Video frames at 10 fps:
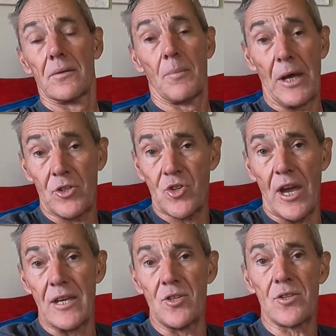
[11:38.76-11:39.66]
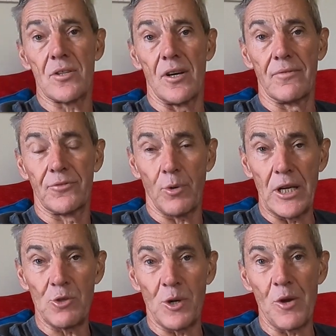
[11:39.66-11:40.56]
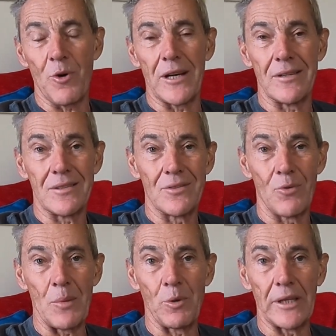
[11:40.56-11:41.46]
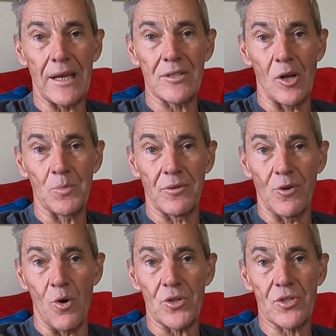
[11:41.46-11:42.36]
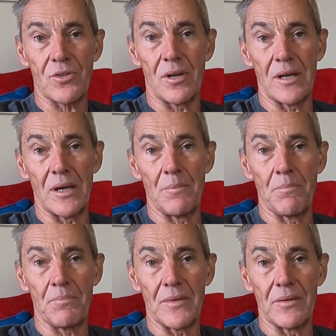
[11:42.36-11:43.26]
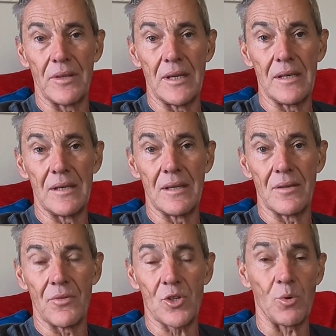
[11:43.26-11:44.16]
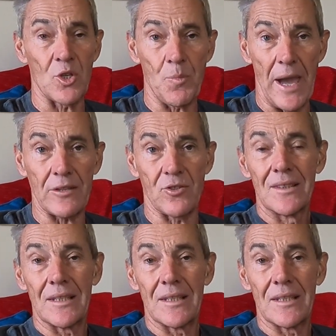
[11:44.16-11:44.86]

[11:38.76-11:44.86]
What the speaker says: The biggest change of 2021 Red Bull XAlps, of course, the Switchback,